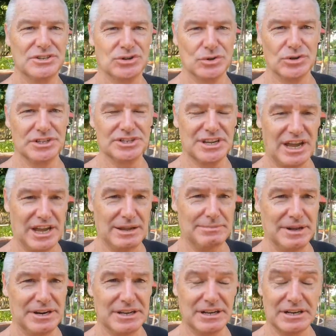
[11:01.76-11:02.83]
to this
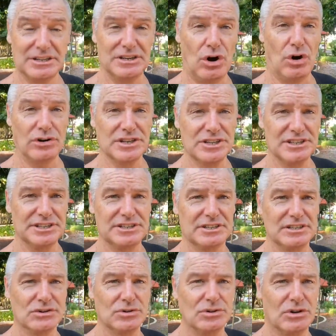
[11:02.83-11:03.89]
game. And England honestly
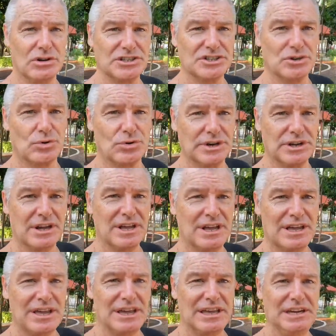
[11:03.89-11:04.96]
didn't look like scoring
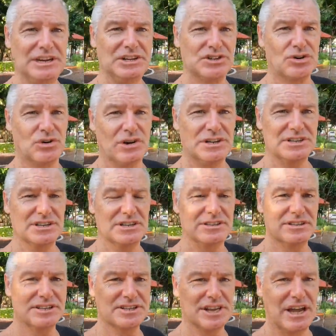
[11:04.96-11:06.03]
any tries
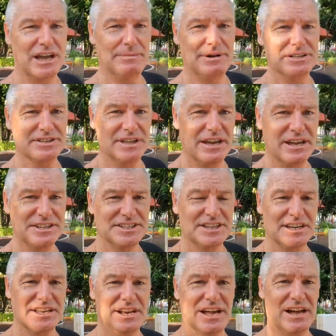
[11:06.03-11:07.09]
in this game as that
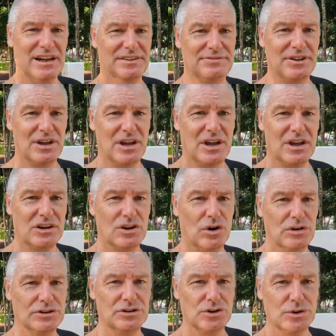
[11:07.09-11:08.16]
second half
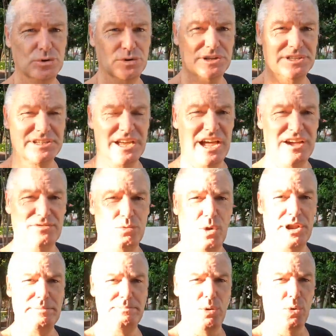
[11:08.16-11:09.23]
got to its
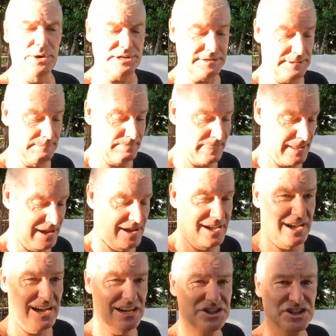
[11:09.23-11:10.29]
halfway point.
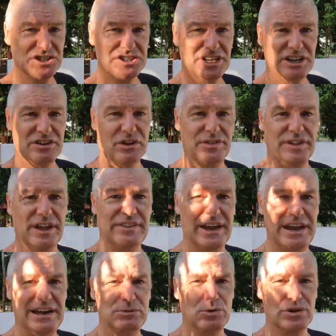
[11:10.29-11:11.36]
Argentina, on the other
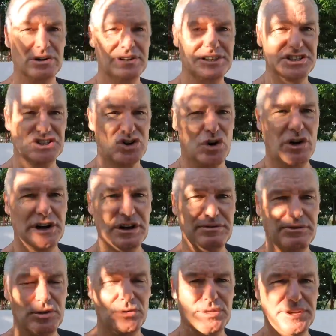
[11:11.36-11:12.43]
hand, were at least trying a
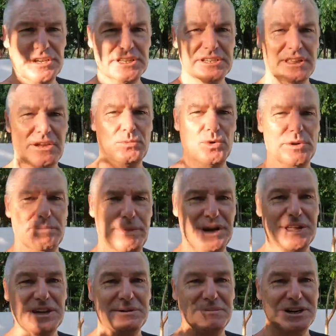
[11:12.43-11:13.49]
few things, and they weren't
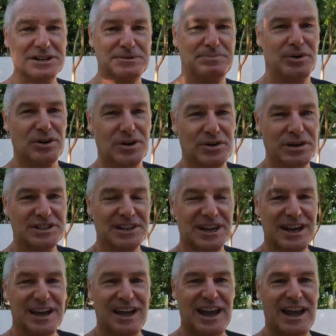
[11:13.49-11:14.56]
making much progress,
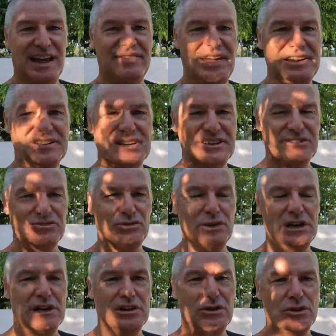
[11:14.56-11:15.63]
and they didn't
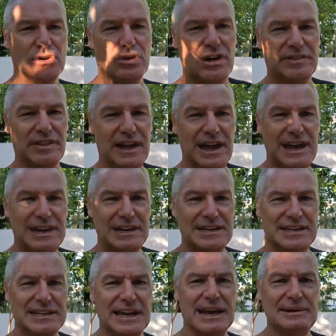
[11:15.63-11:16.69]
really look like they had
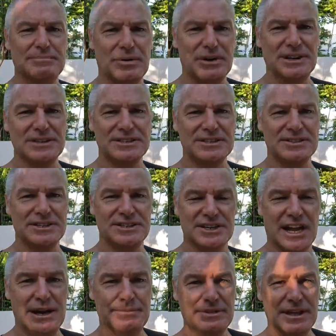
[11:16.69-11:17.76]
any game breakers in this
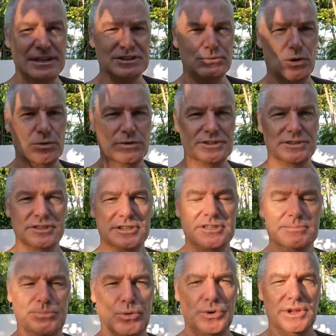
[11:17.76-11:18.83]
game, and that's what the
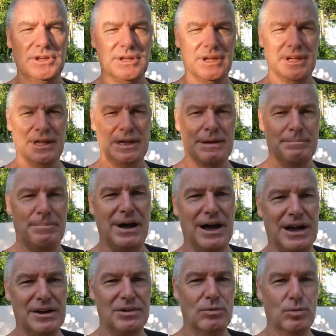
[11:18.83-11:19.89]
disappointing
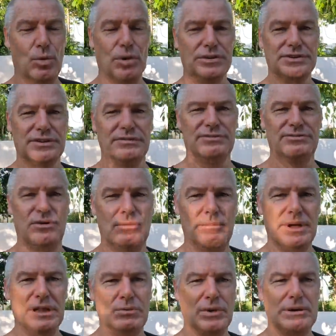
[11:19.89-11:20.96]
part was for
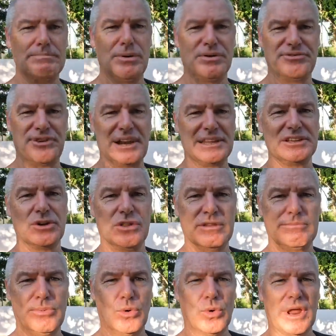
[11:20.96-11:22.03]
me. When Boffelli got the
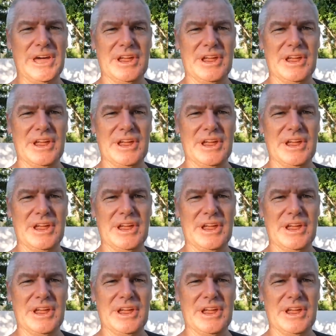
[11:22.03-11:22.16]
ball